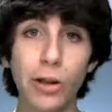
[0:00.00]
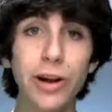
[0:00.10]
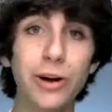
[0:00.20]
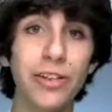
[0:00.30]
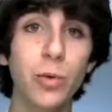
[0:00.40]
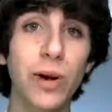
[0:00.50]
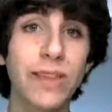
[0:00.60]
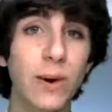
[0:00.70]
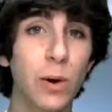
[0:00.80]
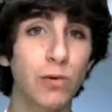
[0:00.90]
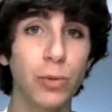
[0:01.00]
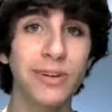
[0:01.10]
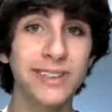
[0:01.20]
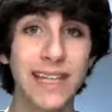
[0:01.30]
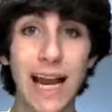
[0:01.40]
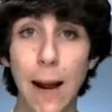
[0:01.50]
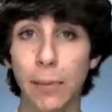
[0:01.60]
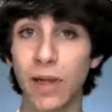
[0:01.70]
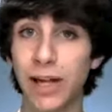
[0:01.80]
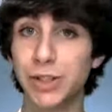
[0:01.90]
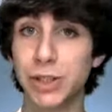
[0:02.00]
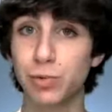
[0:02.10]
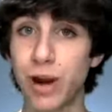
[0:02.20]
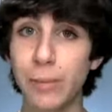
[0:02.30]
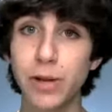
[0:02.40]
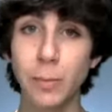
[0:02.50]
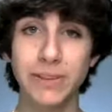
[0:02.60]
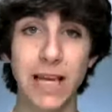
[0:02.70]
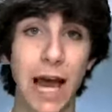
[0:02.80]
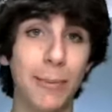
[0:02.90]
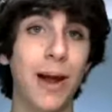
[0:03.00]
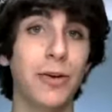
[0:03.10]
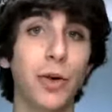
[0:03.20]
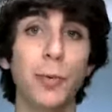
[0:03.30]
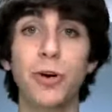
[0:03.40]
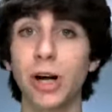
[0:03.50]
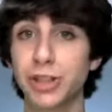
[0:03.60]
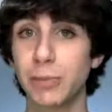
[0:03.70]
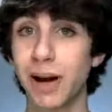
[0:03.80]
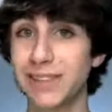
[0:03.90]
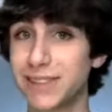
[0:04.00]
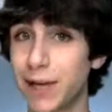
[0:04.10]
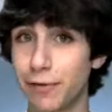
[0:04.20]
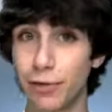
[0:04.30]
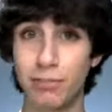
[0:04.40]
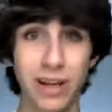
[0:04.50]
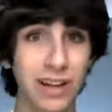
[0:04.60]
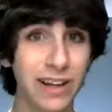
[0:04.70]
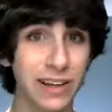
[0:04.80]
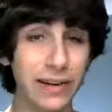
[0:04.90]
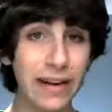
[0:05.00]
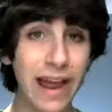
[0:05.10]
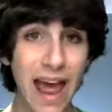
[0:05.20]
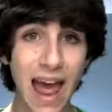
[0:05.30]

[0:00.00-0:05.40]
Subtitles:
Earlier in the week, there were rumors that Apple had just ramped up its iPad 2 production by several million,